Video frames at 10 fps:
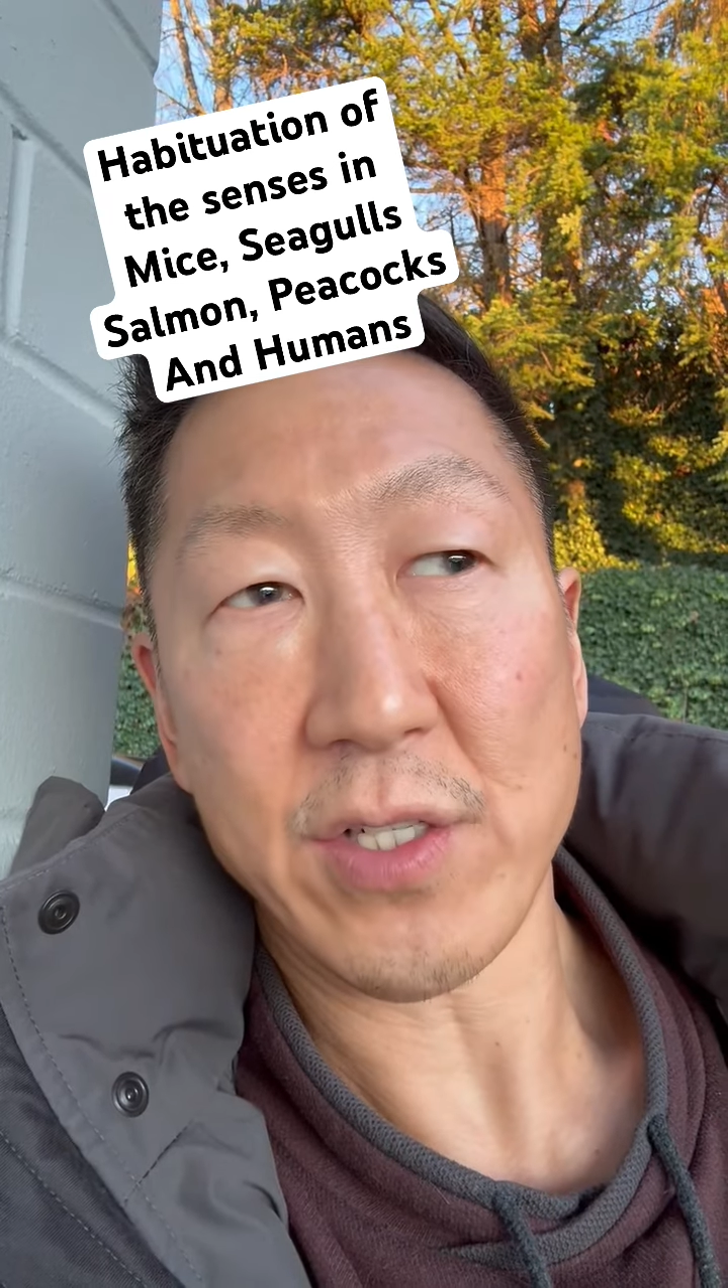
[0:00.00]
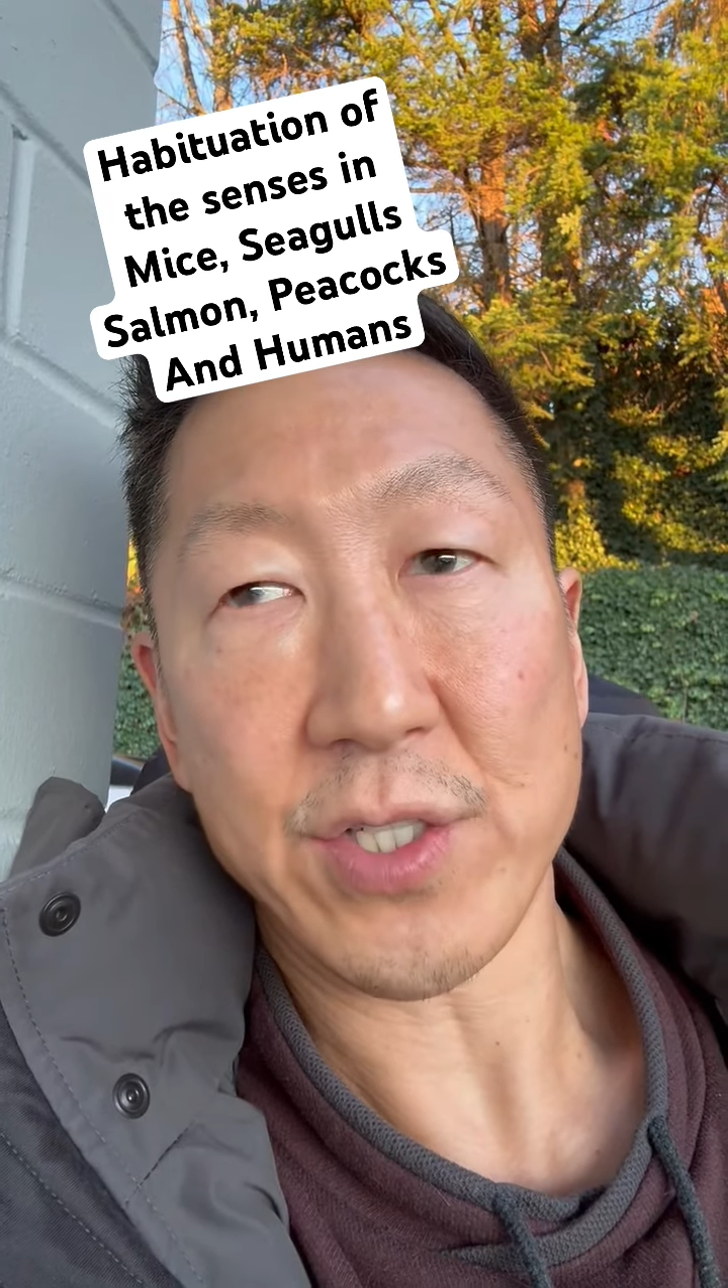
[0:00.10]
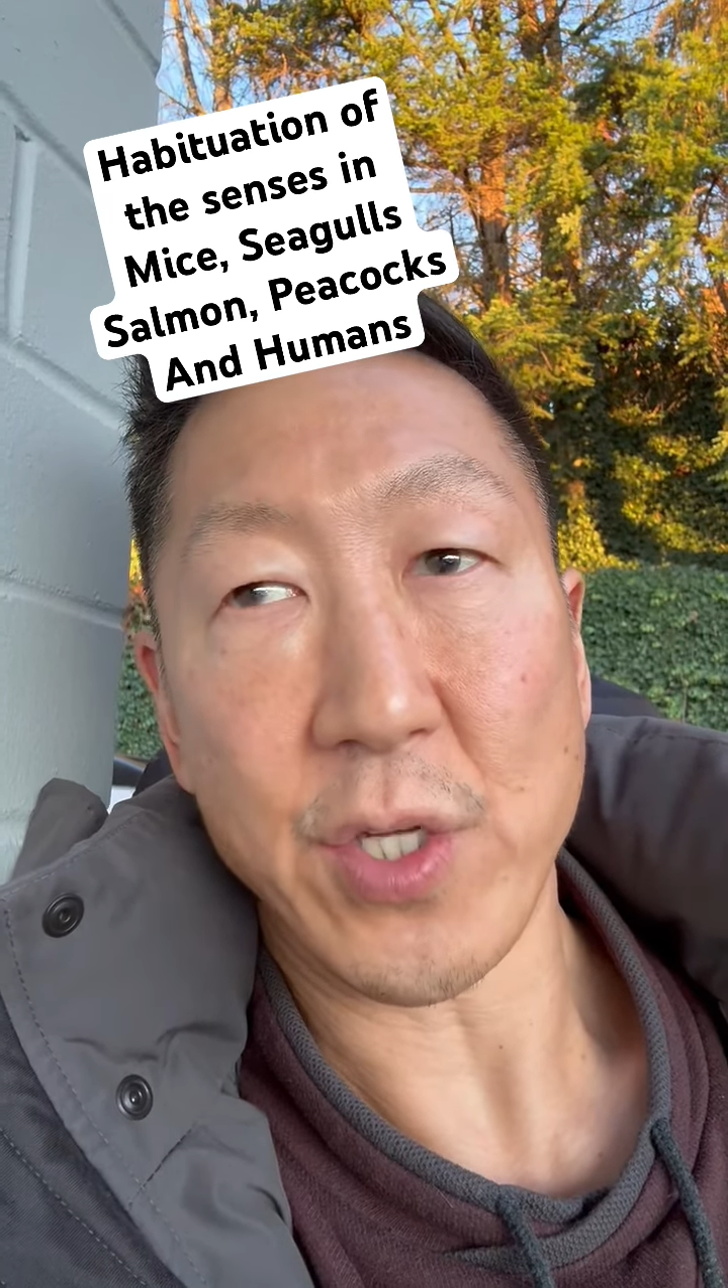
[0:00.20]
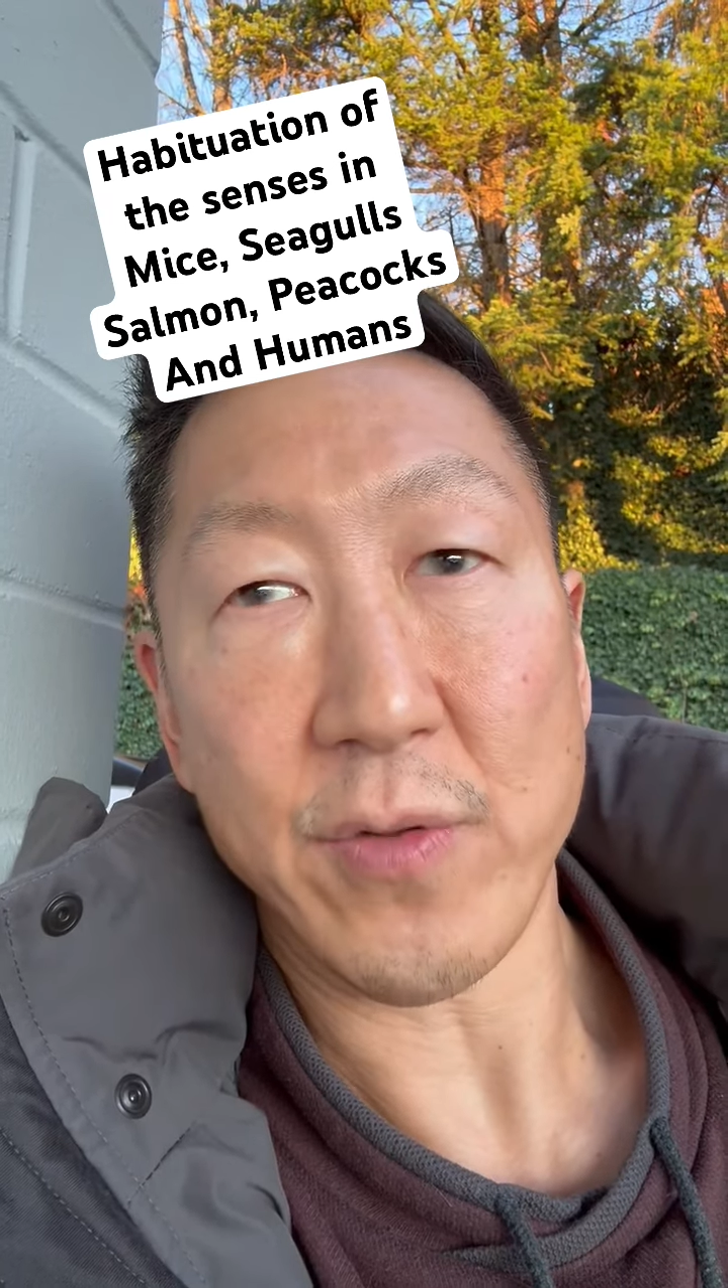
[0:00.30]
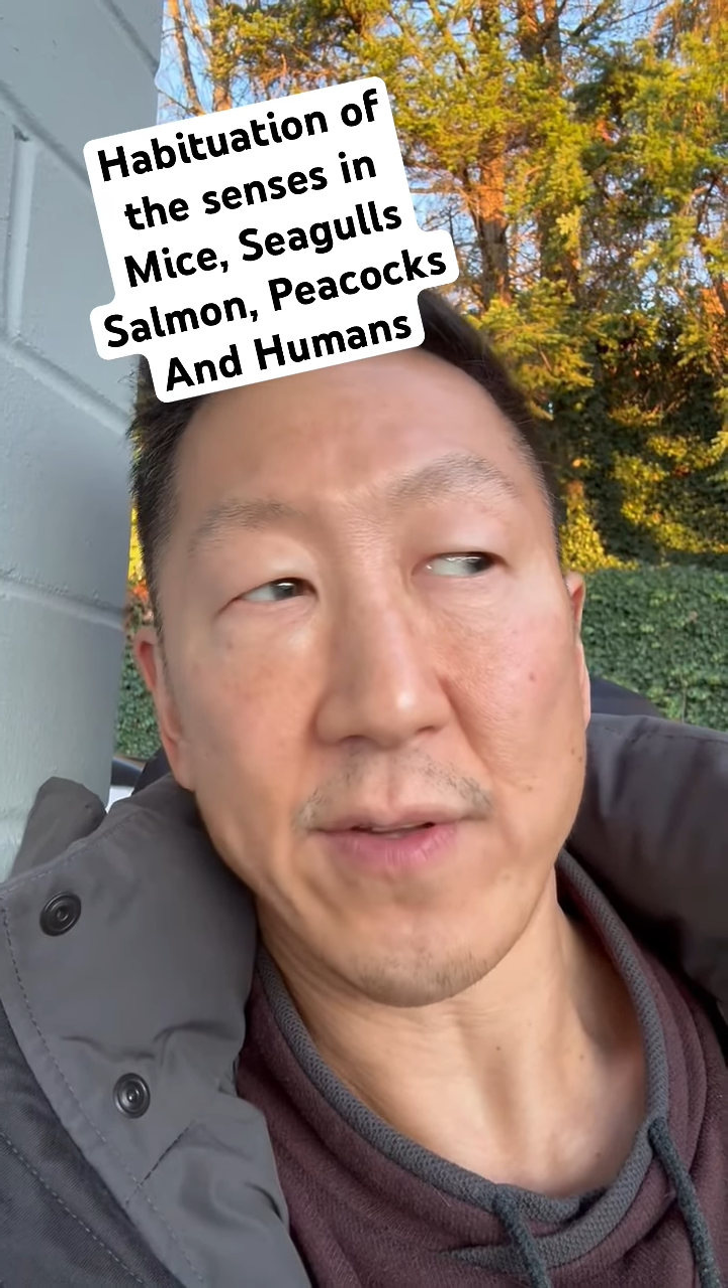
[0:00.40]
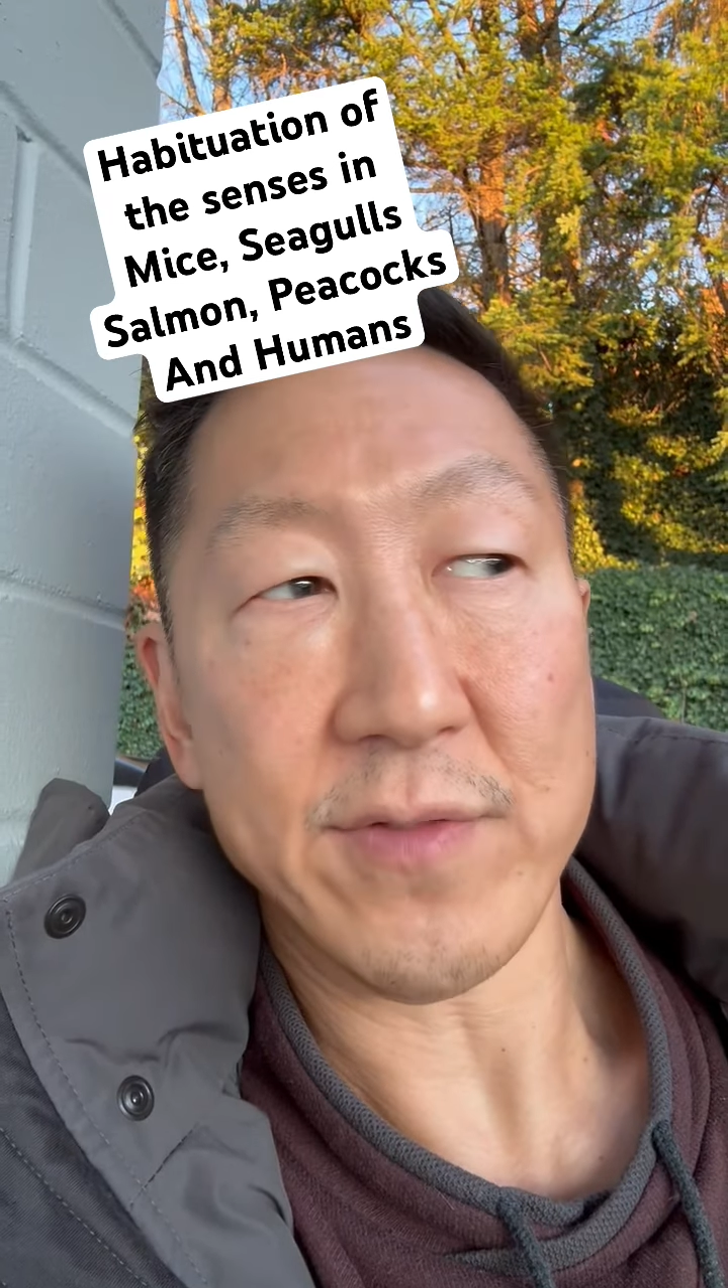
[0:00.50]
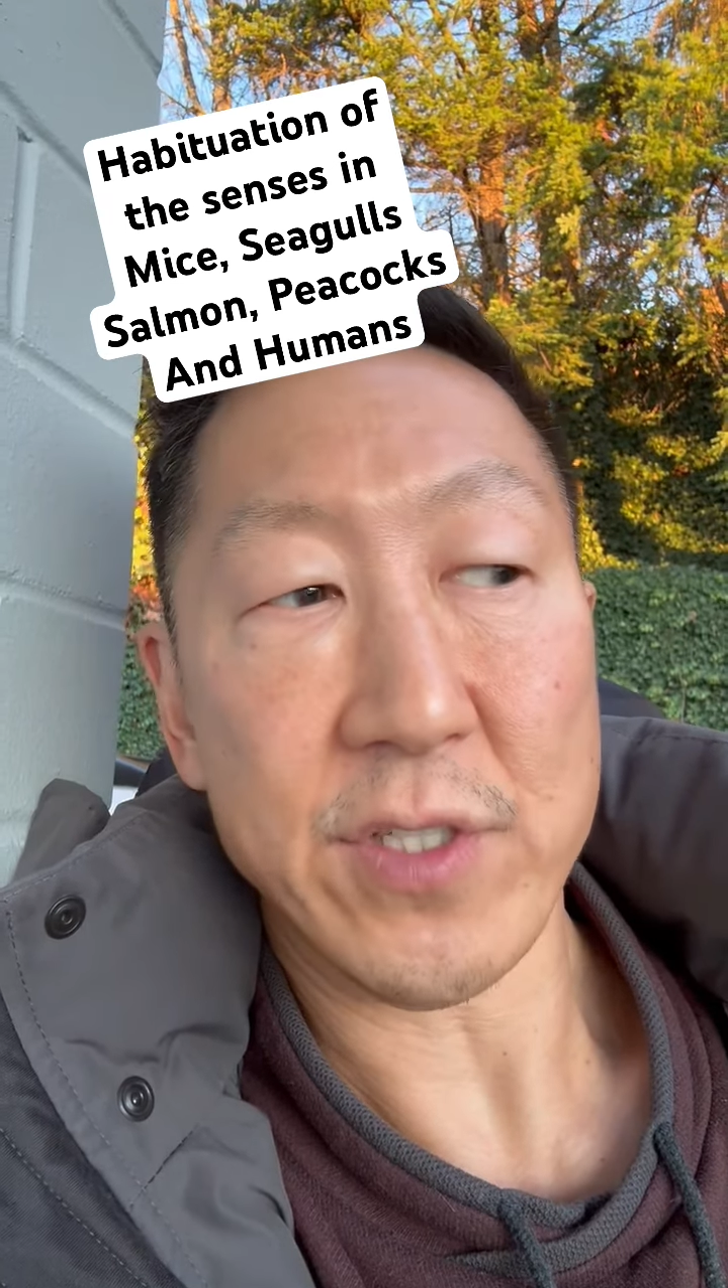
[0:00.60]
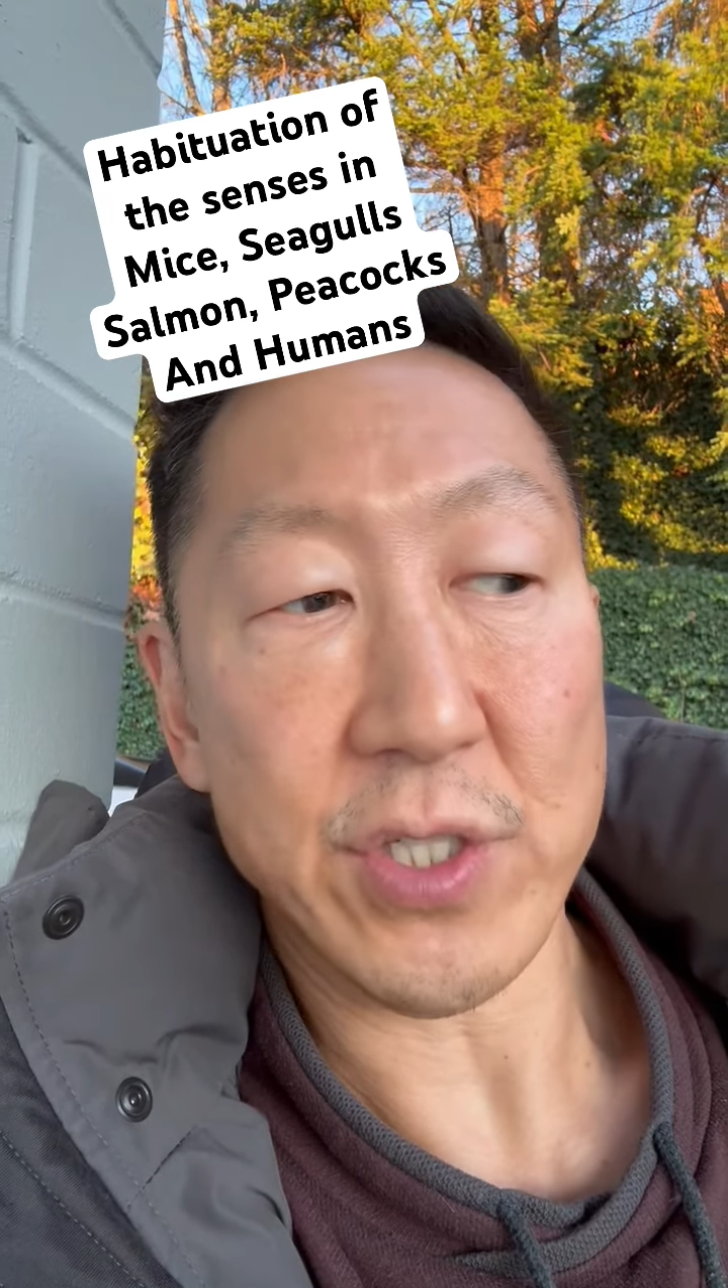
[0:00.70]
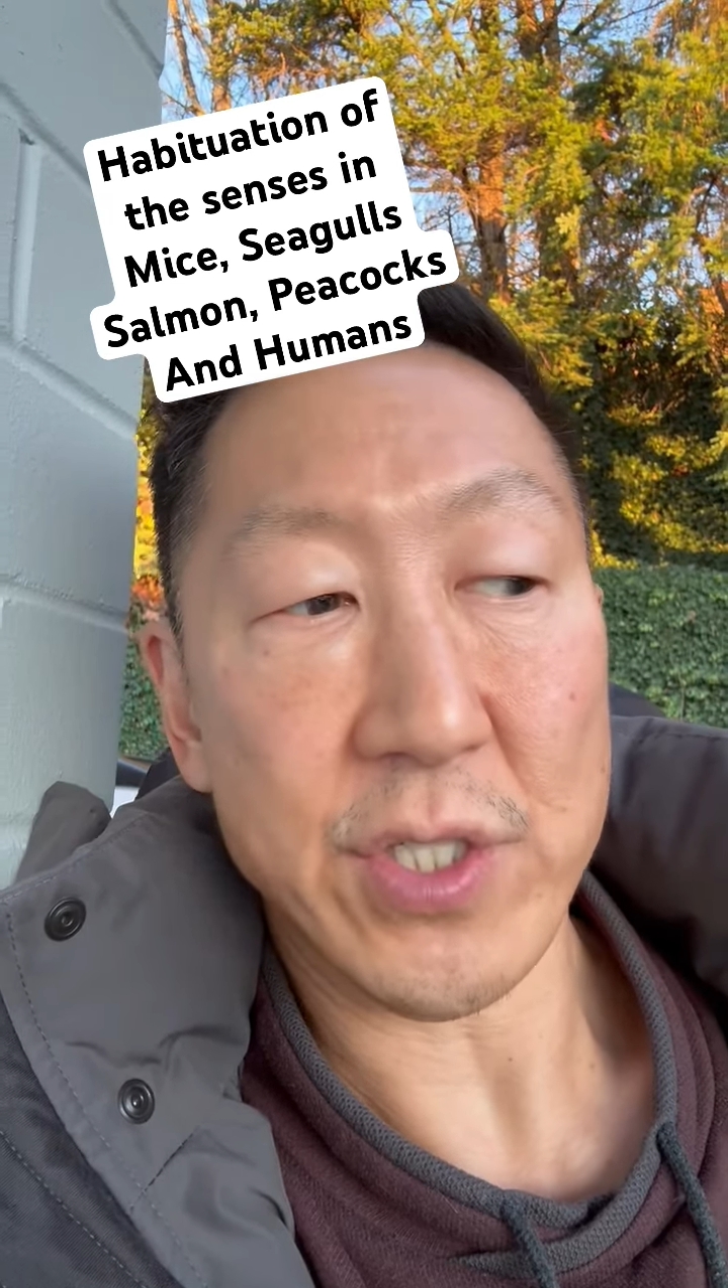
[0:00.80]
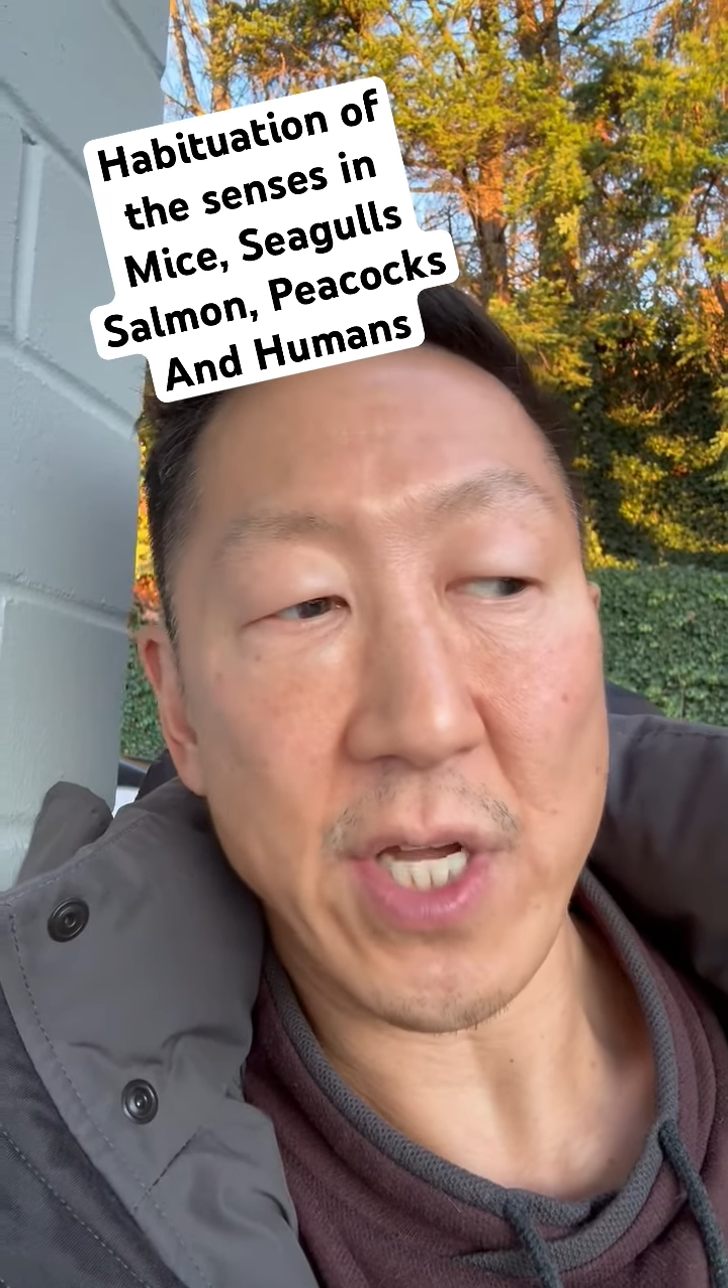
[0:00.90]
So they've
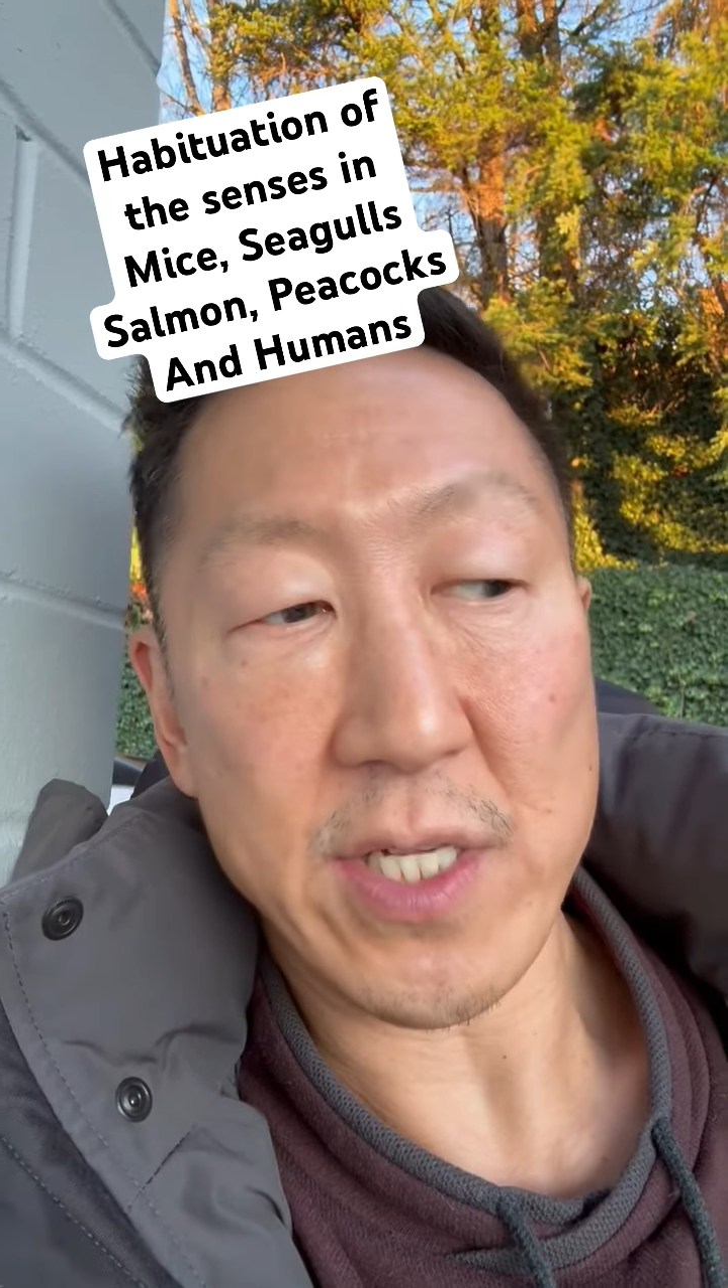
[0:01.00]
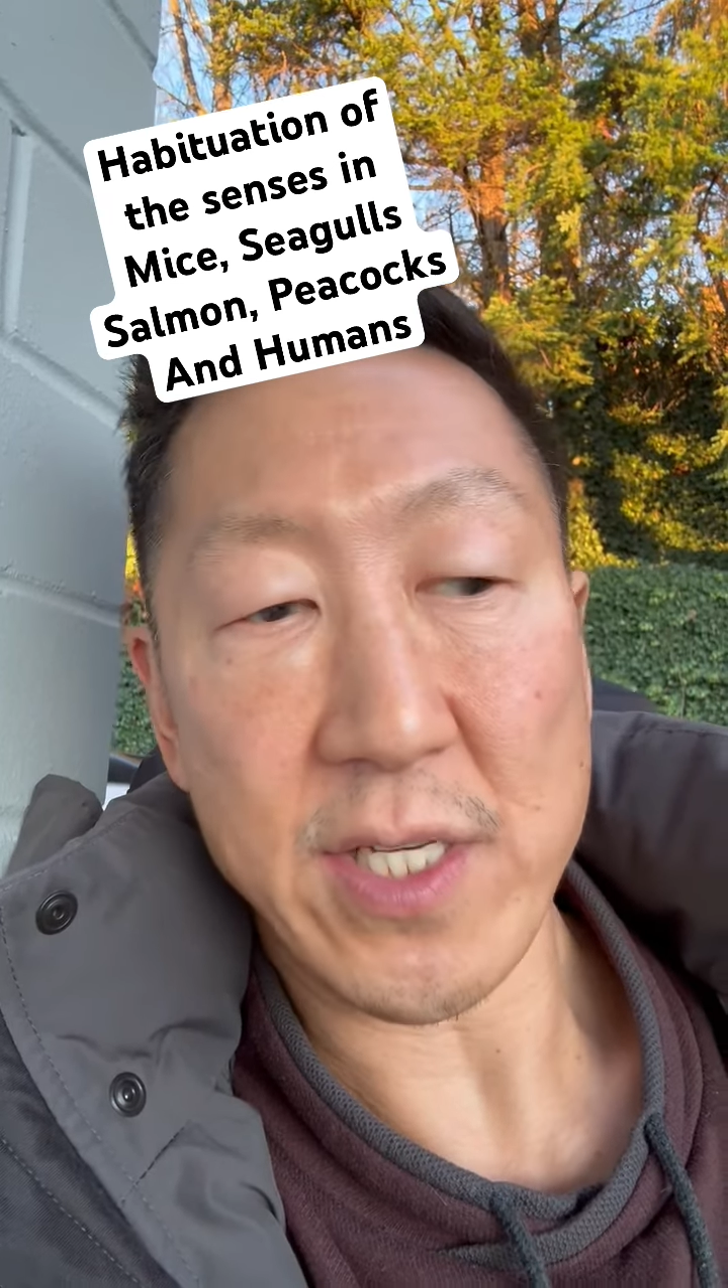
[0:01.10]
done